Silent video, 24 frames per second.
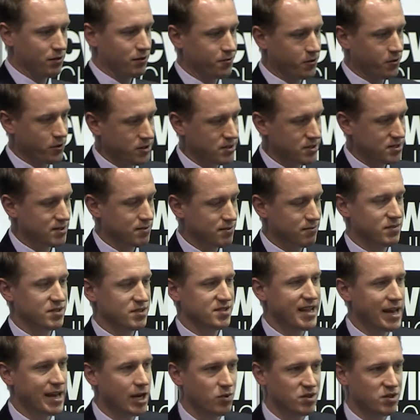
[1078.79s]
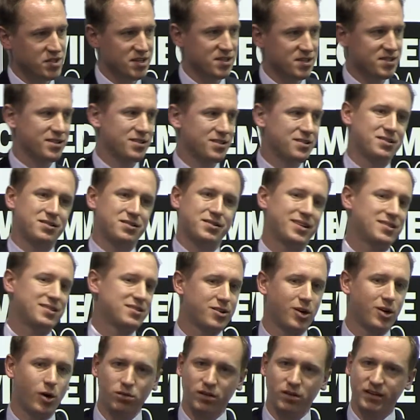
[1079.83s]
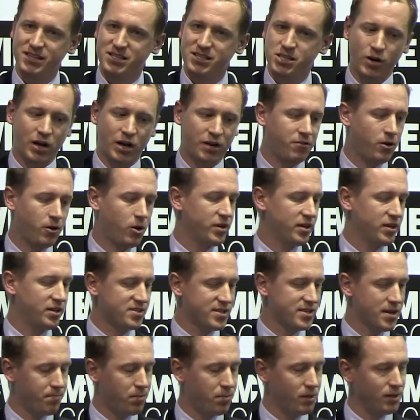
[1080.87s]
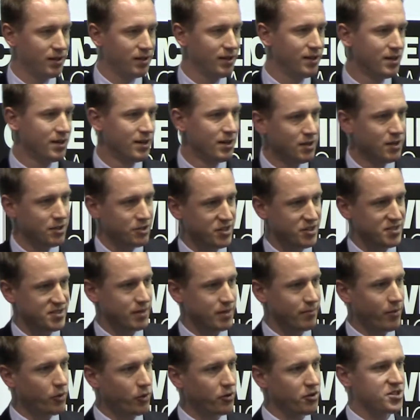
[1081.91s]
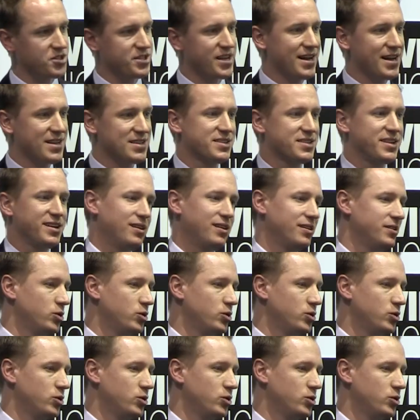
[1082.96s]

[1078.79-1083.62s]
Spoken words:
First, stator resistance. That's totally straightforward and simple. Just the motor stands still,